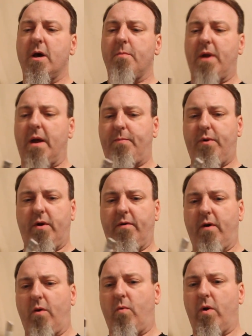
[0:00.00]
But I put
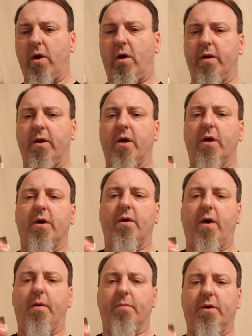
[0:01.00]
a one on
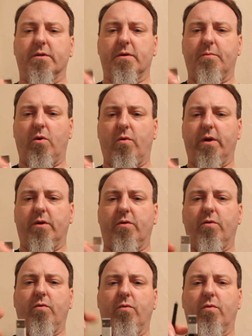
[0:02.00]
because I'm going
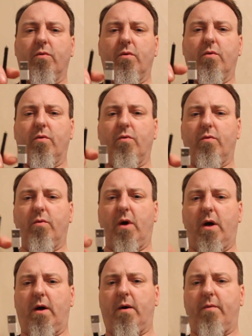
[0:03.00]
to
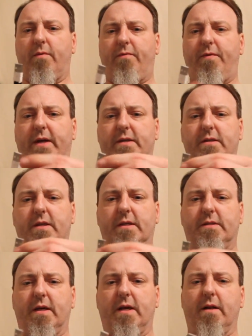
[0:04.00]
fix
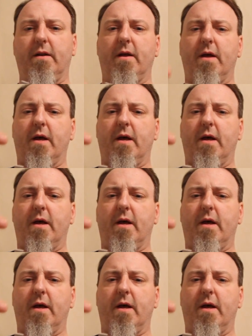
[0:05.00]
this end.